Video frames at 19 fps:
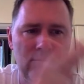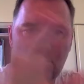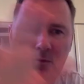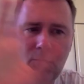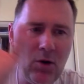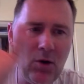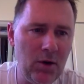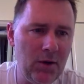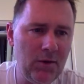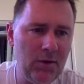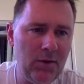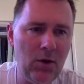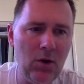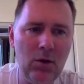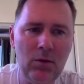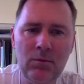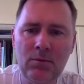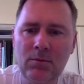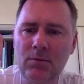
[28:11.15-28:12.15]
on its
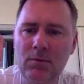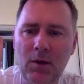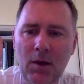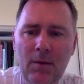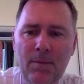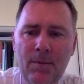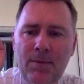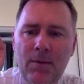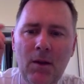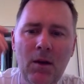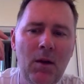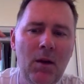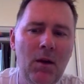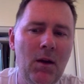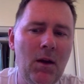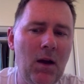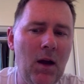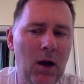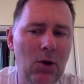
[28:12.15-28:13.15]
own? Yeah.
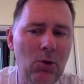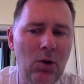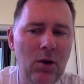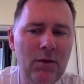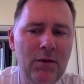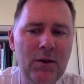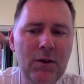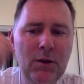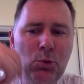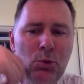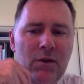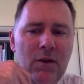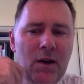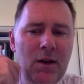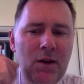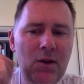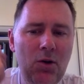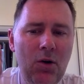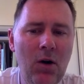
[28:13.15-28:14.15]
How often do we
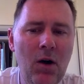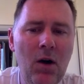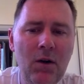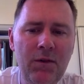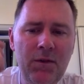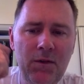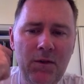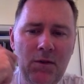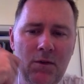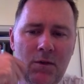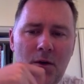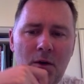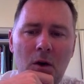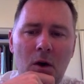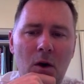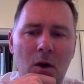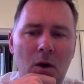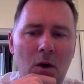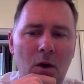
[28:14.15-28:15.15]
find off
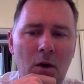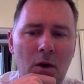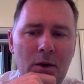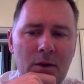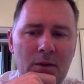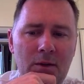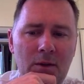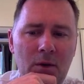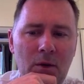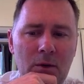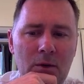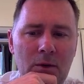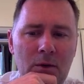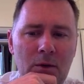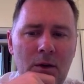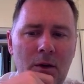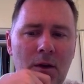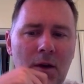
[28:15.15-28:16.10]
on its own?